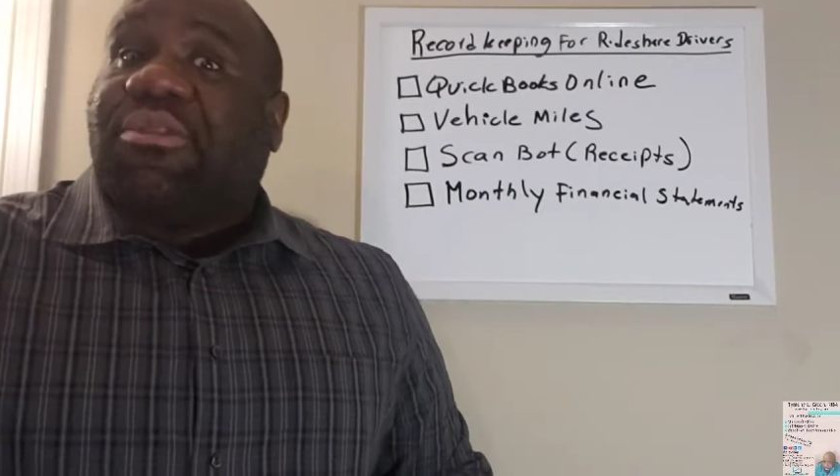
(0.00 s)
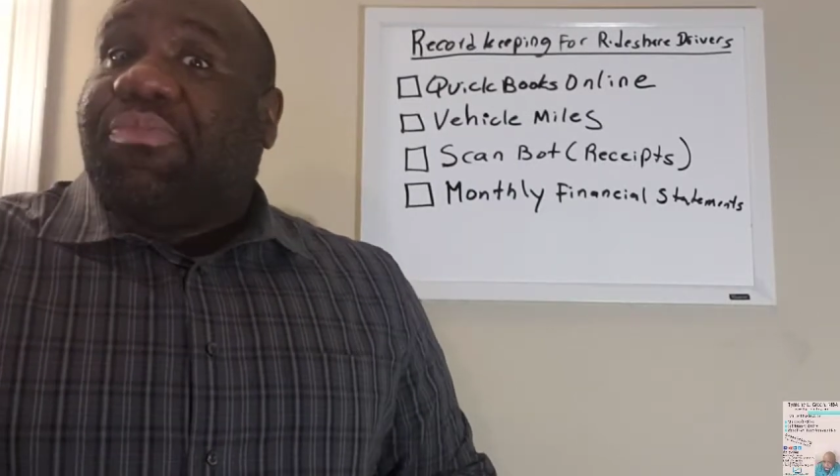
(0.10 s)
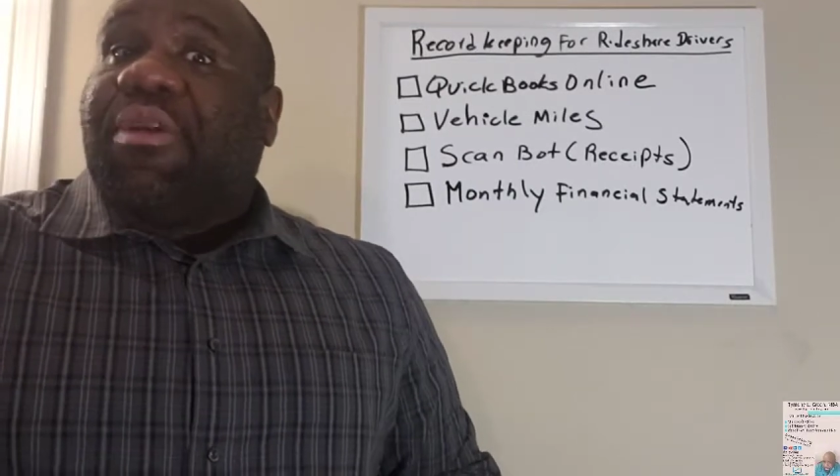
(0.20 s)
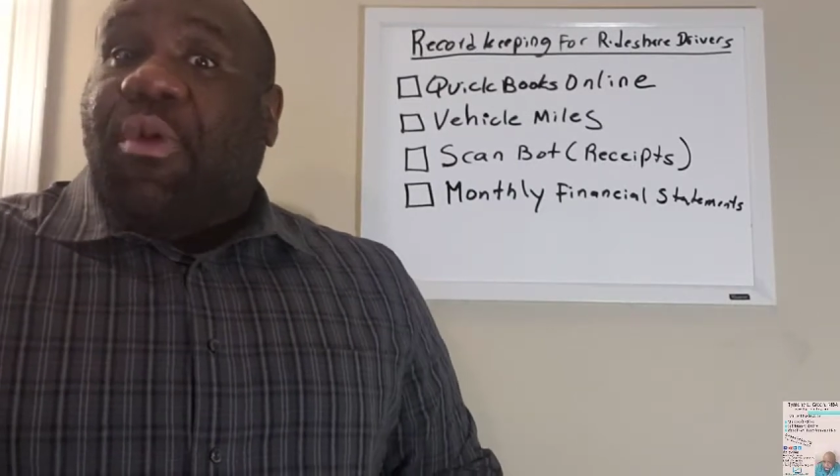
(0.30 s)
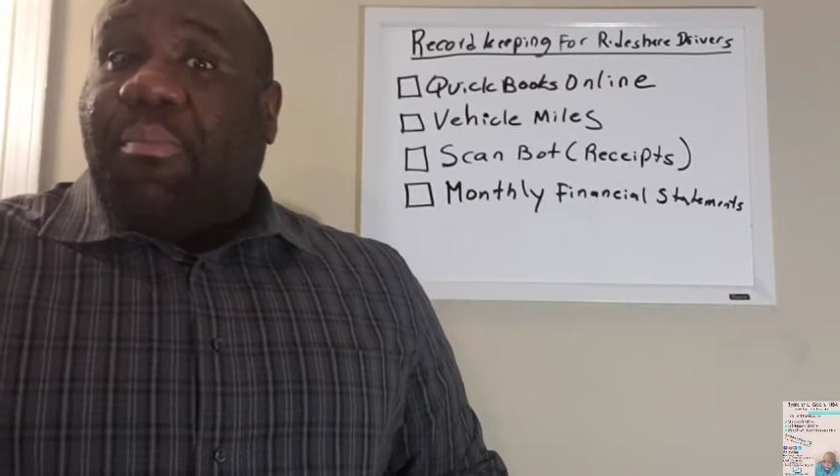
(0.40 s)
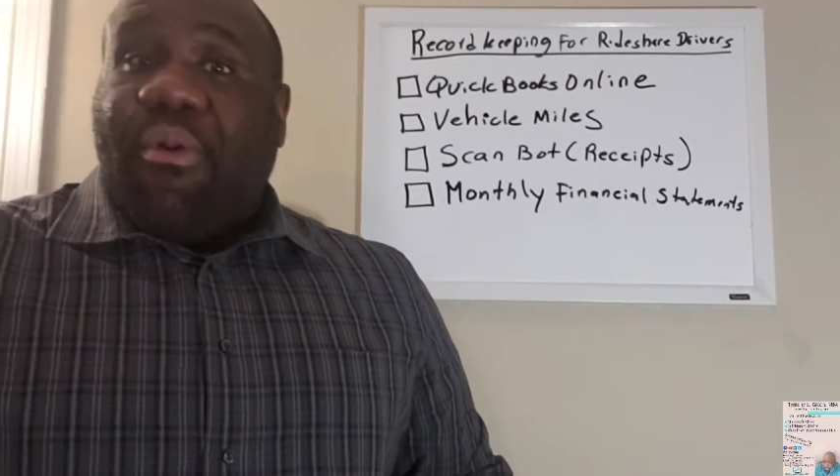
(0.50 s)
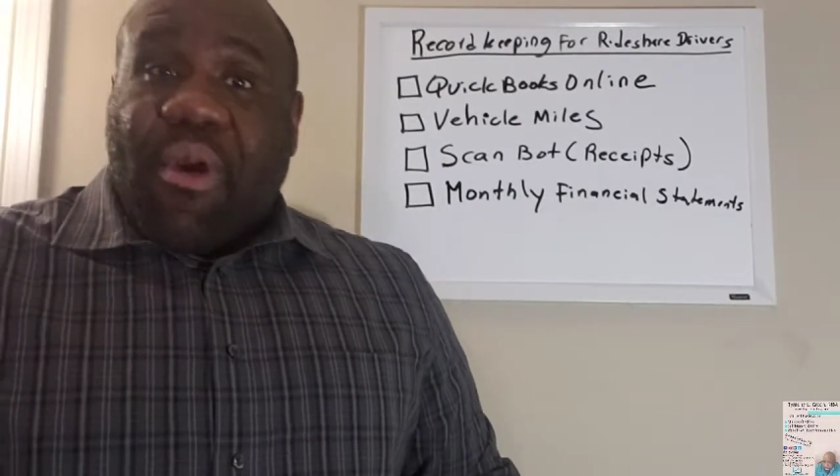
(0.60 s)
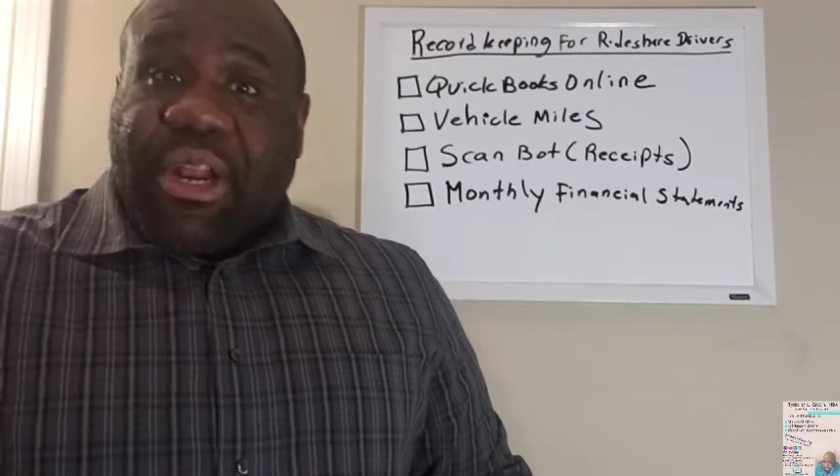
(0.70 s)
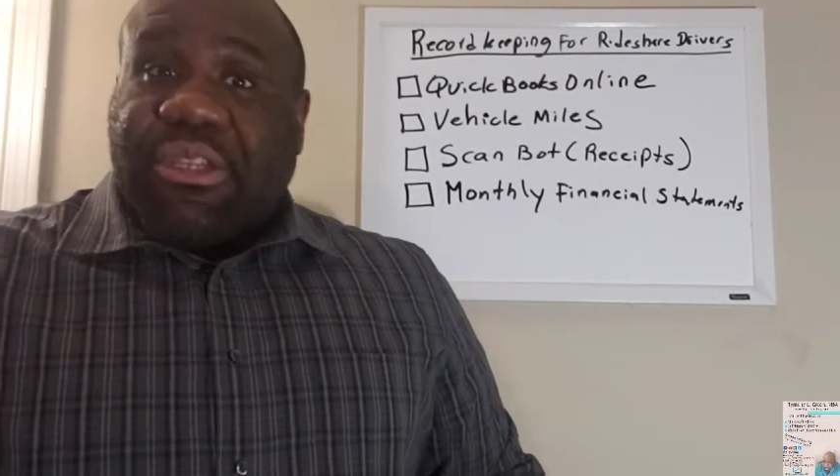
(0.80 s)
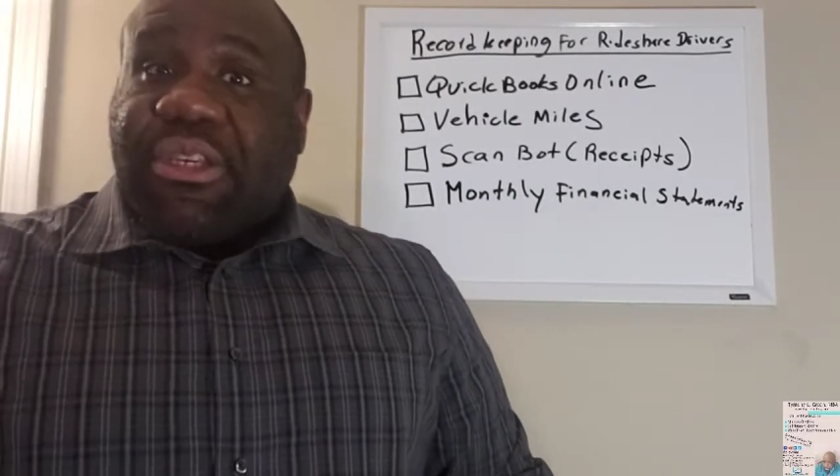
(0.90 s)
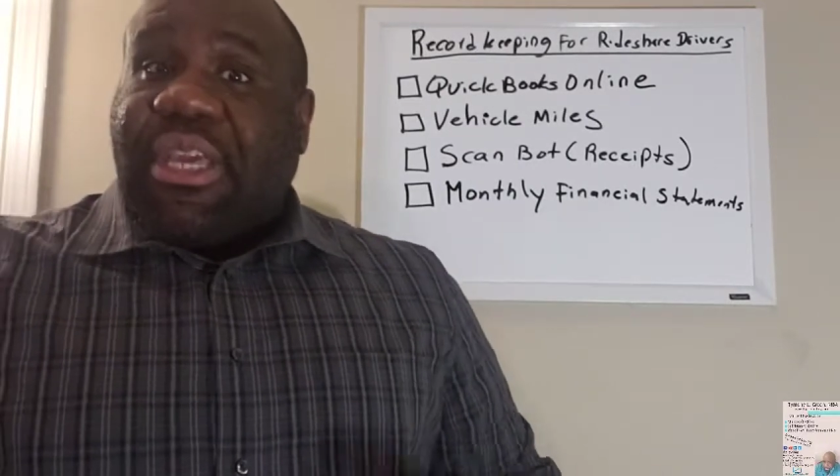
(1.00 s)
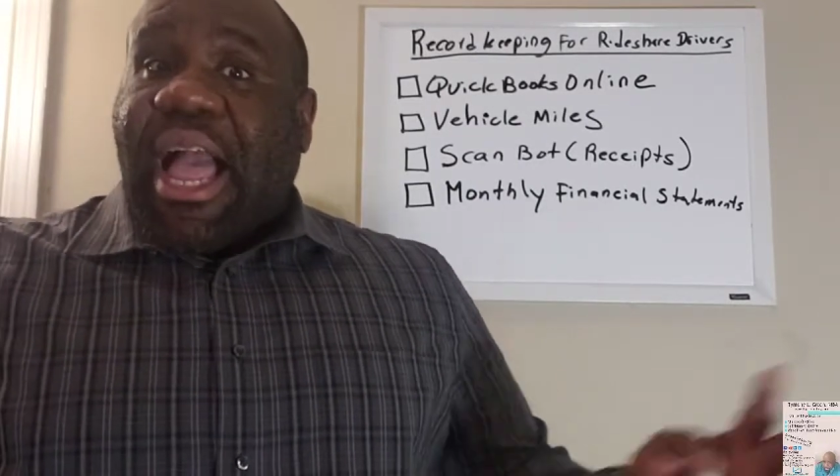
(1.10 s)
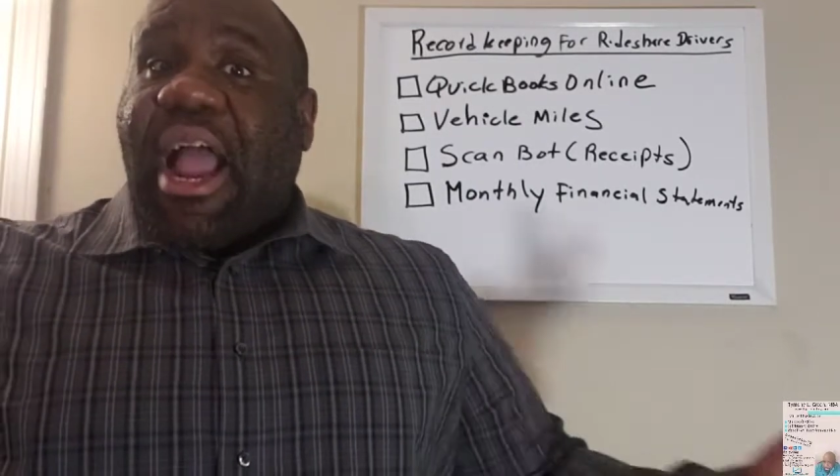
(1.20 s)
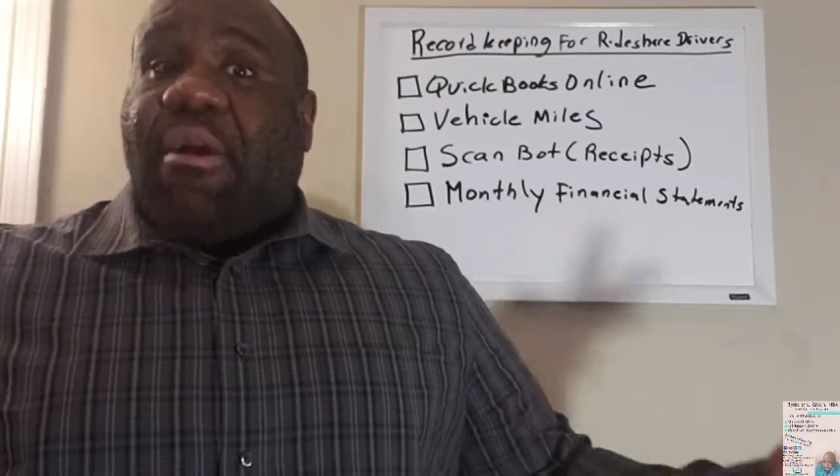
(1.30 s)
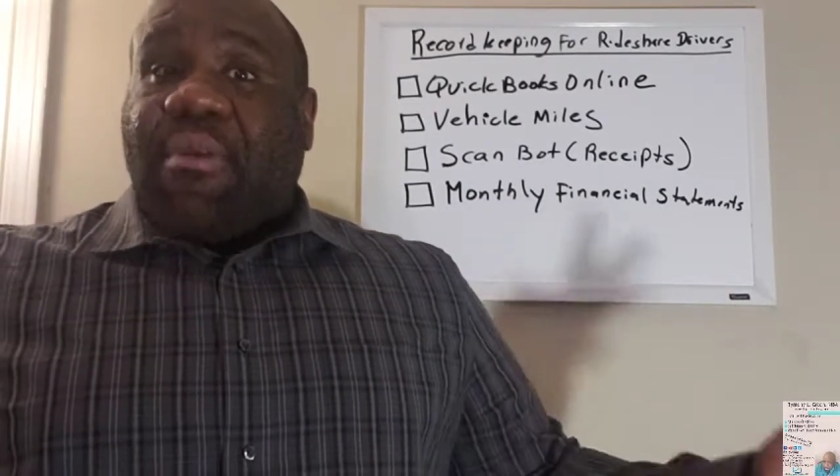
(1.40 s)
to be reported to the
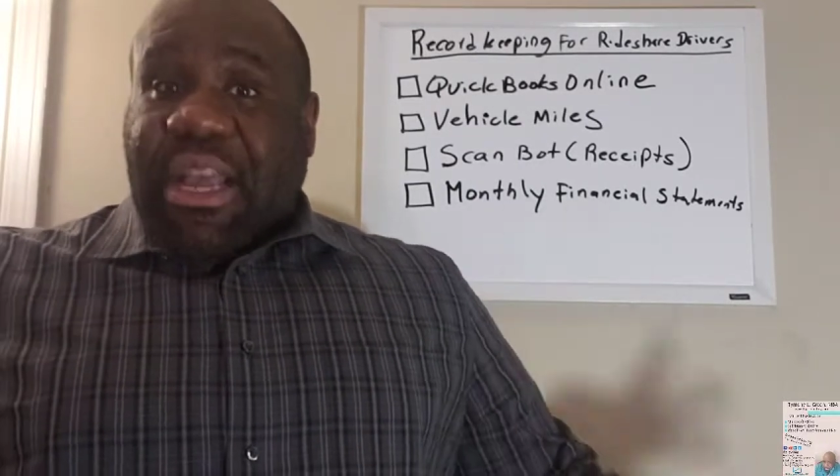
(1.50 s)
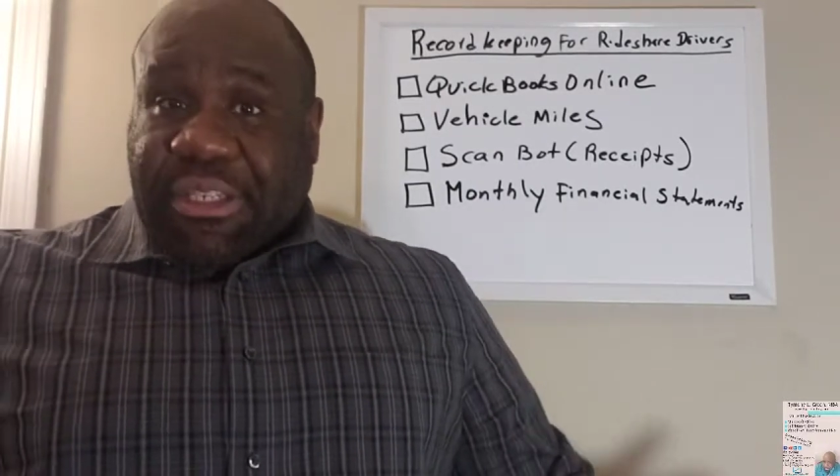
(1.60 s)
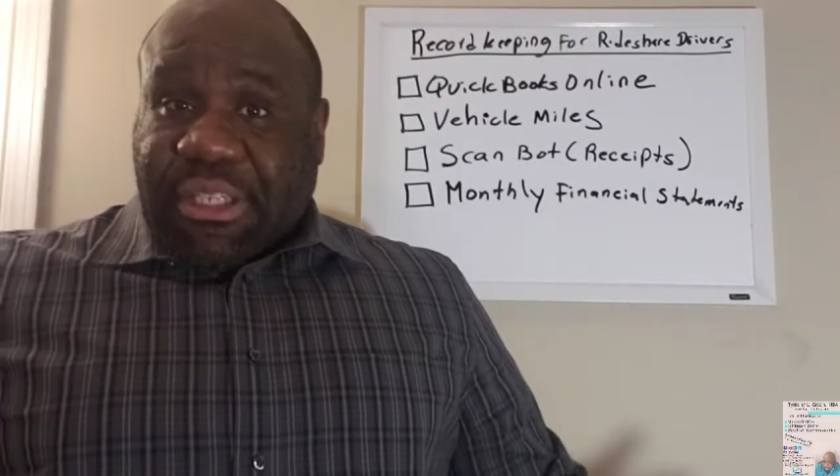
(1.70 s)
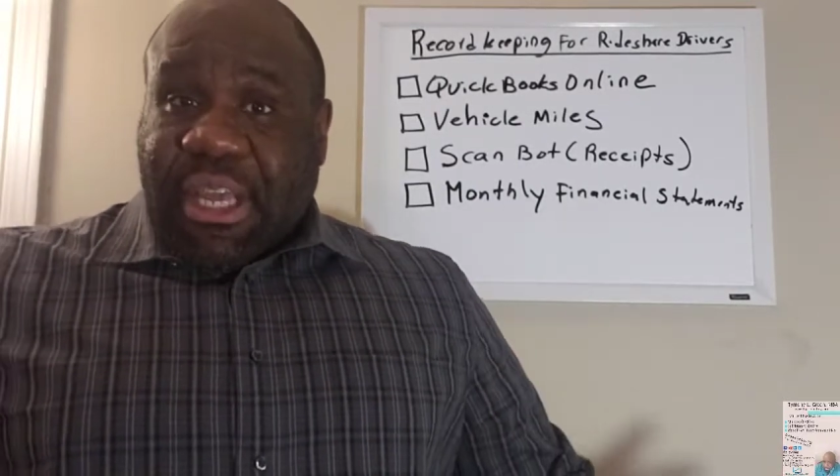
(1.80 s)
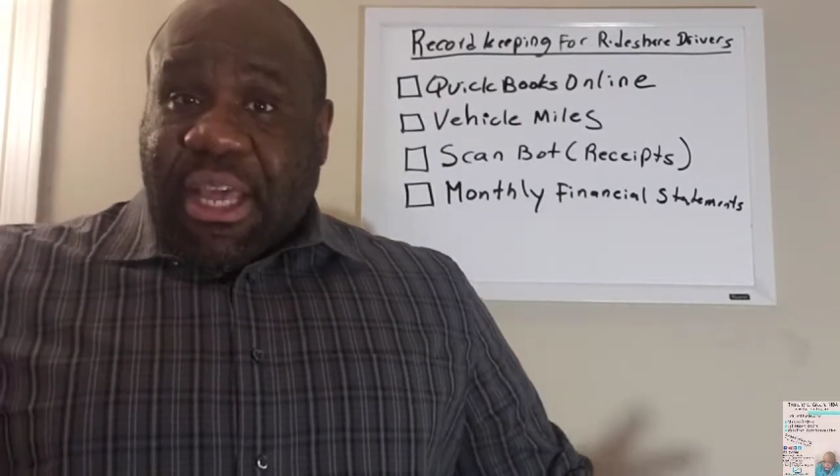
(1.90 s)
IRS.